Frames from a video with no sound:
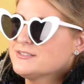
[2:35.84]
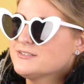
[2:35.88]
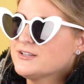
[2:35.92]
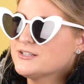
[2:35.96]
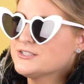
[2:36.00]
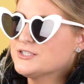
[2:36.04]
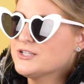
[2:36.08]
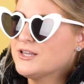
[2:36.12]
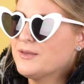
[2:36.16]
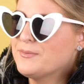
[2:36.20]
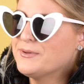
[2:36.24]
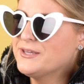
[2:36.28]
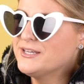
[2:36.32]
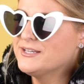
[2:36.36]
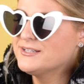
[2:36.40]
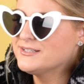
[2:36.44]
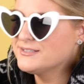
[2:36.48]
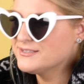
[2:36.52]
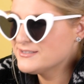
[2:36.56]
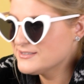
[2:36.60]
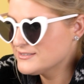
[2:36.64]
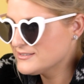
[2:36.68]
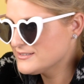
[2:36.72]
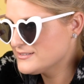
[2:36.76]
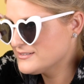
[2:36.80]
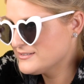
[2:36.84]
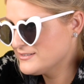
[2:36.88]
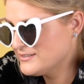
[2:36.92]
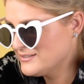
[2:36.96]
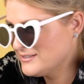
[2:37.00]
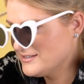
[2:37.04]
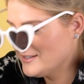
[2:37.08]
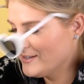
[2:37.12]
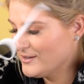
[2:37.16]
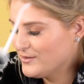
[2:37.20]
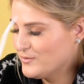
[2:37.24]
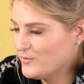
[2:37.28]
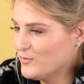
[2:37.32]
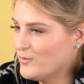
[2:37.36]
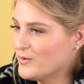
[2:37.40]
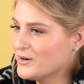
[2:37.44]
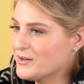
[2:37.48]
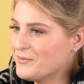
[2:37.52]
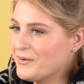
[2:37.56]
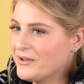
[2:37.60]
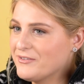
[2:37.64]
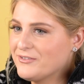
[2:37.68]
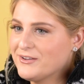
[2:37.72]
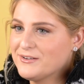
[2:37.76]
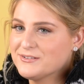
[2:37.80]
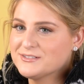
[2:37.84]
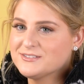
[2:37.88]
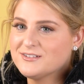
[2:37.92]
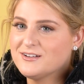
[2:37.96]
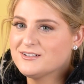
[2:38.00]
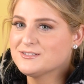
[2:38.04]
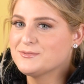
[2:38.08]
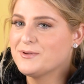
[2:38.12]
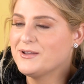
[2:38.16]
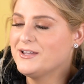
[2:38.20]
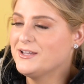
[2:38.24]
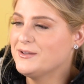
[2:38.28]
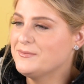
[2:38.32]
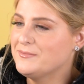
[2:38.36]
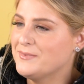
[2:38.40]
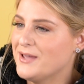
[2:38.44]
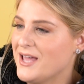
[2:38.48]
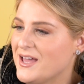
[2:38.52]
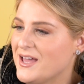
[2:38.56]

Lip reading: As Long As You Love Me. One of my favorite songs by him